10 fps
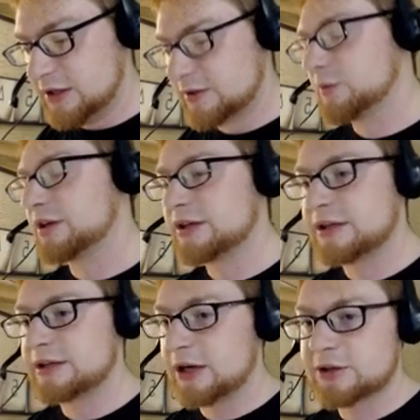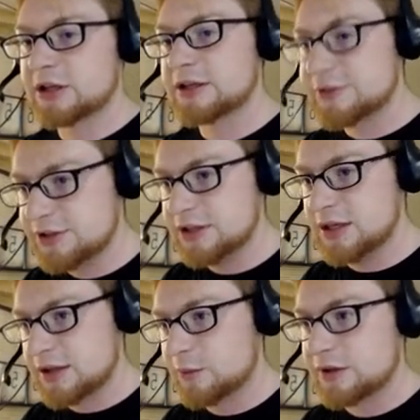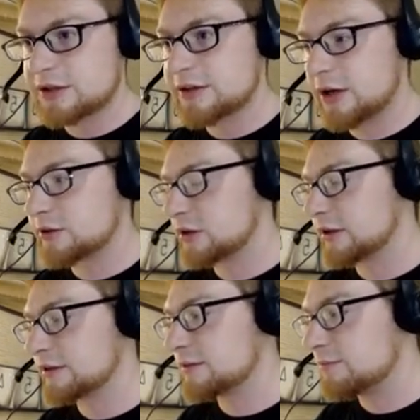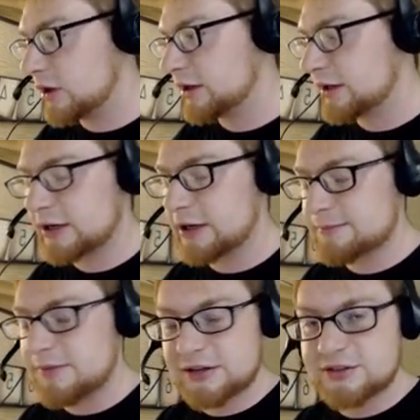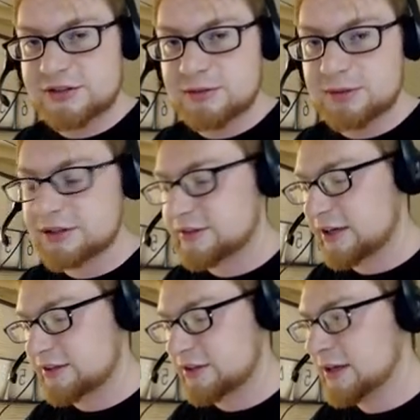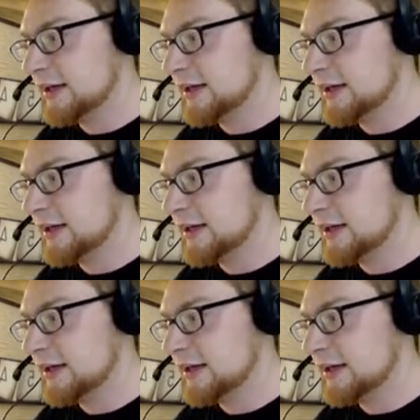and then we can calculate d, and then we can calculate the uh, message, the plain text,